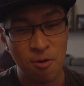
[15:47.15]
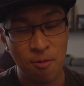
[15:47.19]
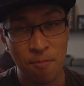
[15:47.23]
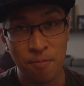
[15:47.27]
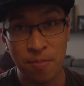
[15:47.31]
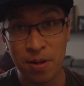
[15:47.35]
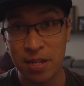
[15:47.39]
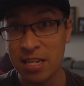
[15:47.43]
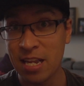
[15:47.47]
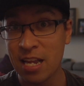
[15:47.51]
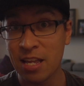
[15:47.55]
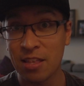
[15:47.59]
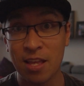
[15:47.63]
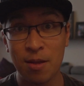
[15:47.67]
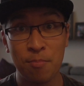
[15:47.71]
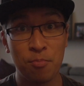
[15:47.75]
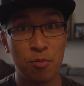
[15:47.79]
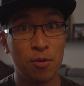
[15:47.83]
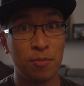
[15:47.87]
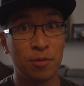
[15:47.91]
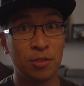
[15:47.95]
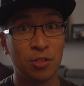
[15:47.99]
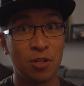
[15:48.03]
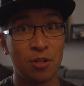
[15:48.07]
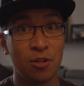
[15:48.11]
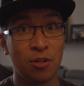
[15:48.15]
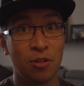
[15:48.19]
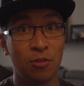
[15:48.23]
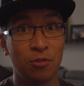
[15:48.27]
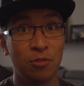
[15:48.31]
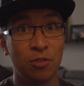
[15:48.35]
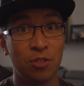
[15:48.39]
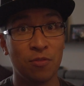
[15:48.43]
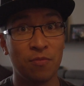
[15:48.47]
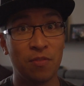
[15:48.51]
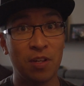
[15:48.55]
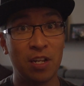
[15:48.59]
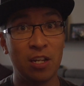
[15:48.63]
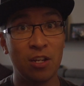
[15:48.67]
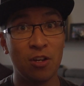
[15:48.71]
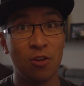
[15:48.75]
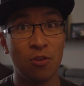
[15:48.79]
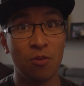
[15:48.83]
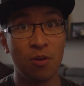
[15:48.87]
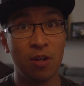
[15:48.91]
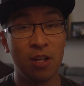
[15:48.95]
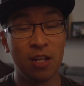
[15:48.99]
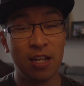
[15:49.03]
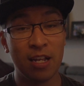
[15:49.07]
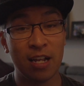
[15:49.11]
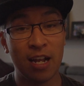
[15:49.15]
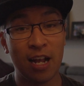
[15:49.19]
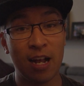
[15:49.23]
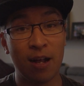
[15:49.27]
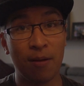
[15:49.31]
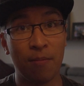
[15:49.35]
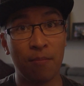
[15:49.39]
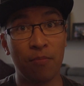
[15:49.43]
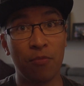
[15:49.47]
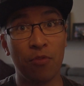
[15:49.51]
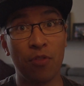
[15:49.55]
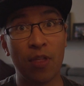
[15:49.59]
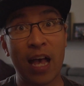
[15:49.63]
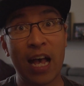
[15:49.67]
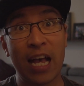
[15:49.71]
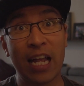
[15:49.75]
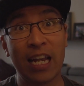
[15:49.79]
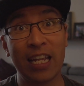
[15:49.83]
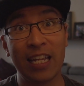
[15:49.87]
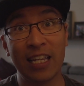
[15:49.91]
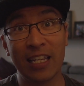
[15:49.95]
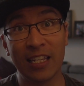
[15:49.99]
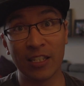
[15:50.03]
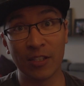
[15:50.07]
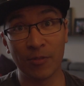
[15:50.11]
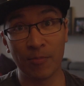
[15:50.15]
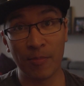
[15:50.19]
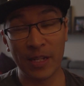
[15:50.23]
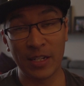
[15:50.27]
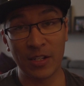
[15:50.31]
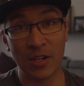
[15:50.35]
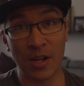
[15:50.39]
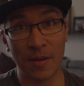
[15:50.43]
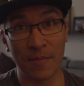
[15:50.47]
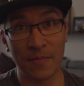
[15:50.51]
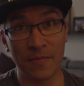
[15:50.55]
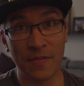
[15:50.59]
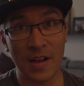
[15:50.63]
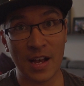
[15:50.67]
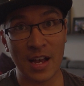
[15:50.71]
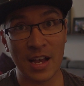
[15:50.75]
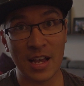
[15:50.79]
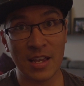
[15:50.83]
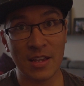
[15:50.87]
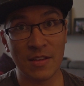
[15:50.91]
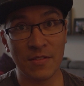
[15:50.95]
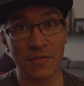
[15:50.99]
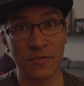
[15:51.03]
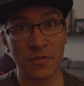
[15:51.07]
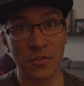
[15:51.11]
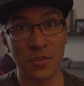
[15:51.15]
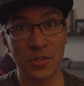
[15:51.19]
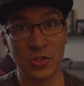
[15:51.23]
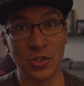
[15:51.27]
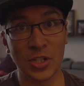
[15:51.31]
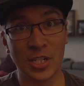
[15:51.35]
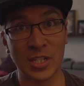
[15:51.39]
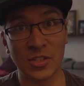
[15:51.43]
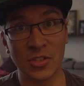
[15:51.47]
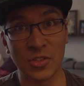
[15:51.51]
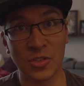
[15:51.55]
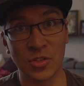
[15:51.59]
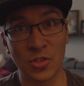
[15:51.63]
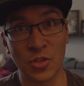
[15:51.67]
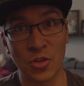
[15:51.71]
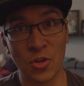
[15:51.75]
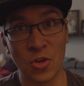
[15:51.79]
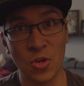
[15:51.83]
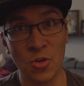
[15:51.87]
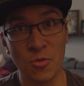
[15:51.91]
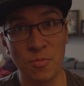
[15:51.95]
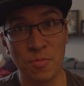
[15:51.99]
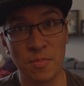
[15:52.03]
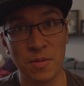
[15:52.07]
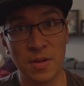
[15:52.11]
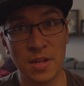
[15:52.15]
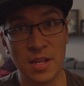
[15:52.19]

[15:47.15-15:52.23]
But yeah, that pretty much concludes the video. That is my top 5 for the Genesis Coupe.